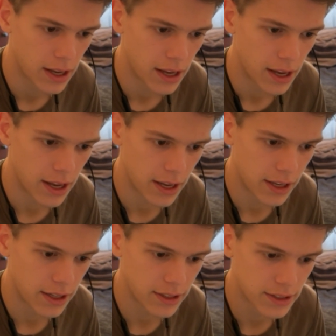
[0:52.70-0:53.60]

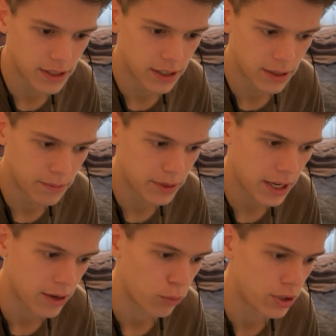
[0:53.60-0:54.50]
And
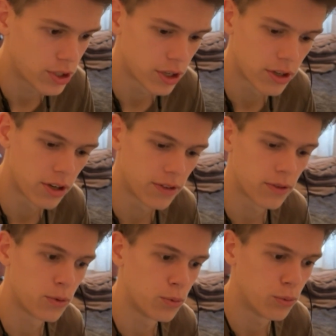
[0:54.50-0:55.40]
yeah, we start off
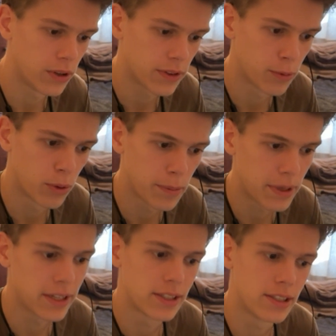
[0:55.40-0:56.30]
with the white
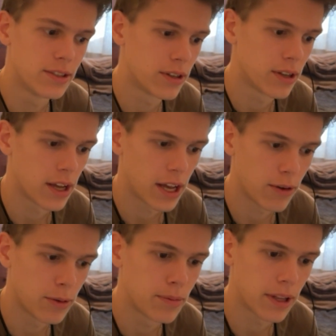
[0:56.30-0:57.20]
pieces and
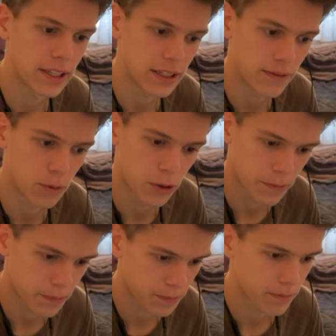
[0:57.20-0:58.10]
we play e4.
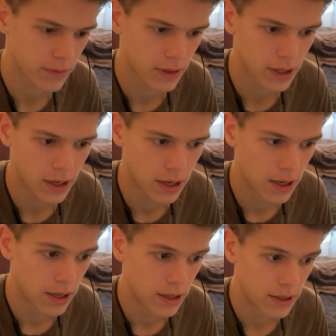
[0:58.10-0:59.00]

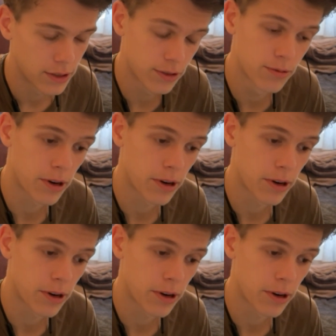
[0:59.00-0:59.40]
This is great